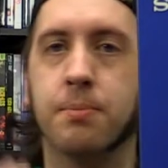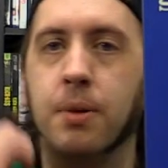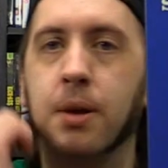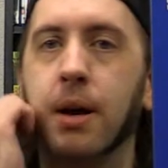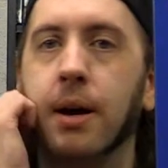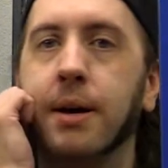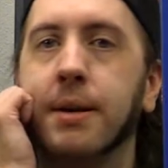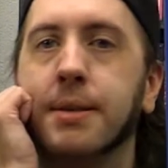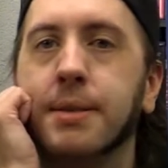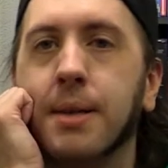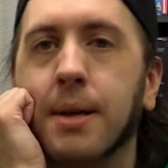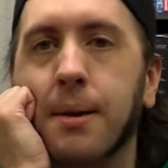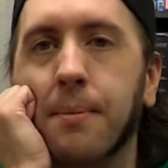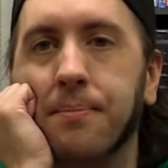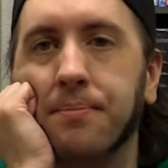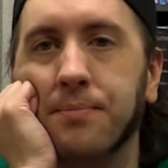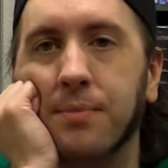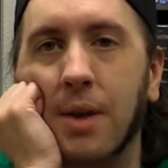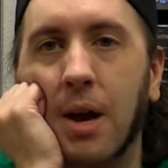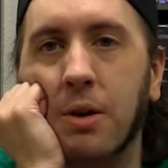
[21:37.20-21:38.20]
because I
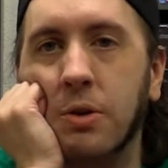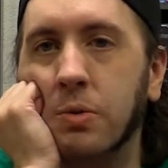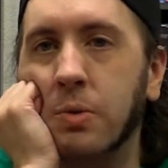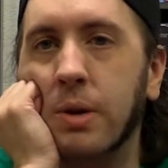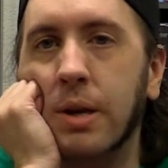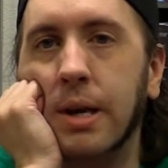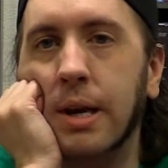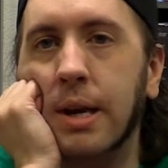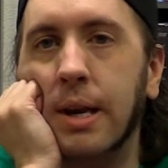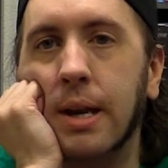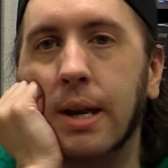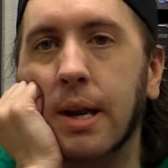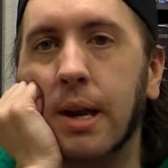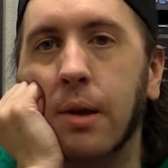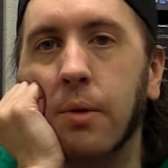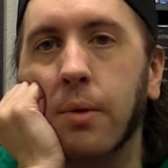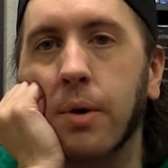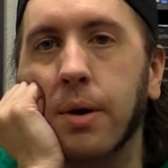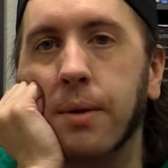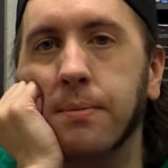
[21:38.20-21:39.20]
was wanting to get it
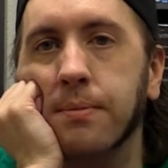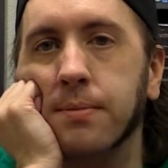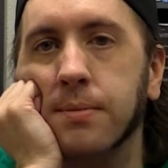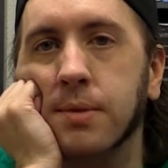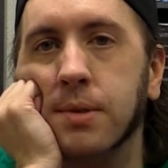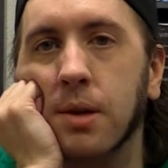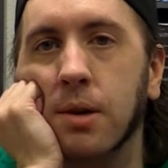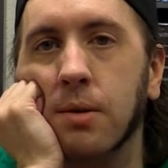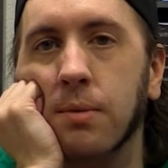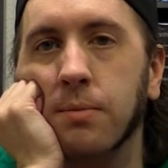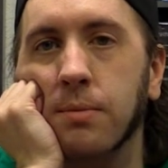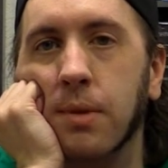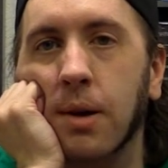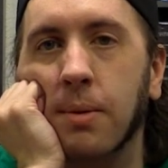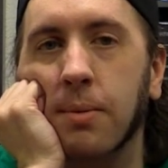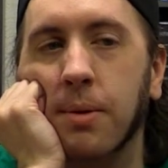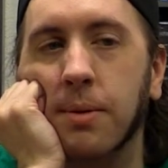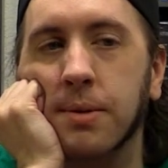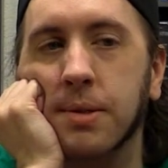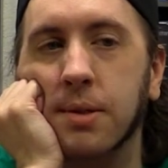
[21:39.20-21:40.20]
anyway, so
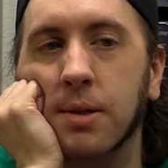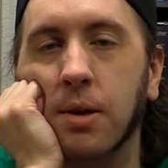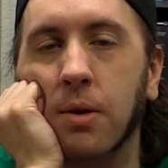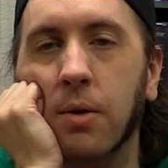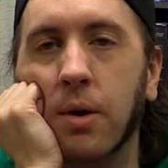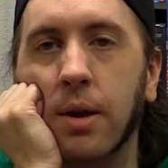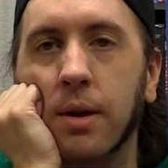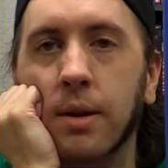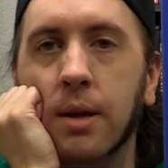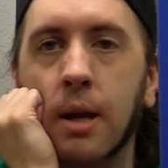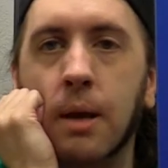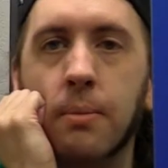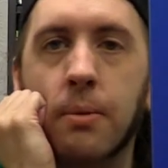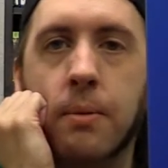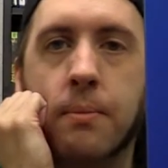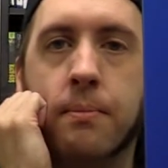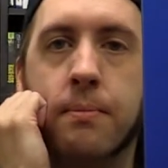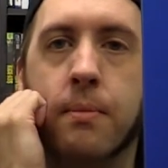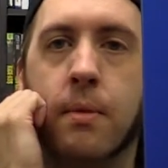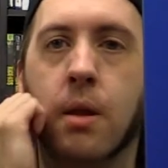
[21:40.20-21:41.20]
I'll probably still go ahead and keep
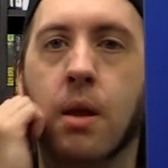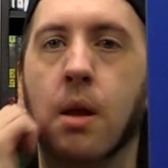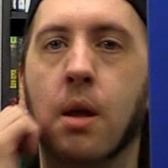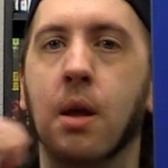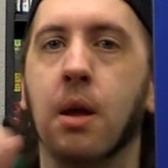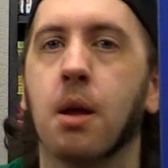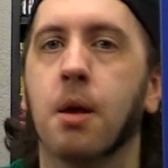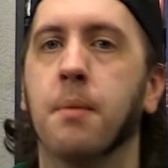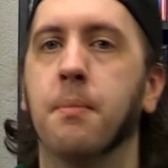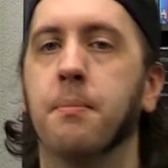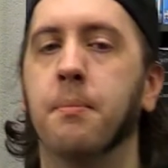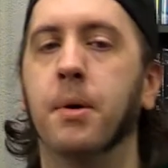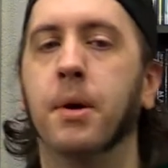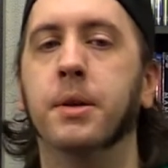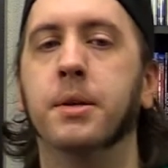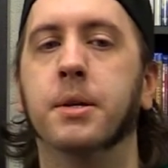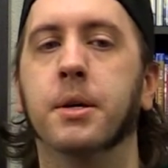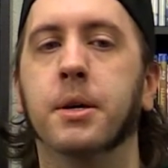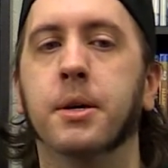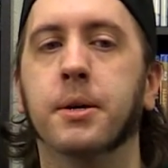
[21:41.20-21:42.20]
it.
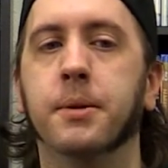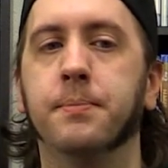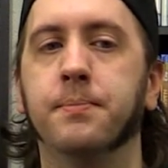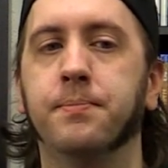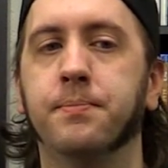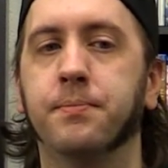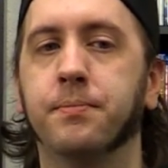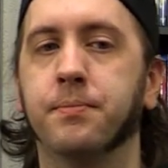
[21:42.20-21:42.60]
But so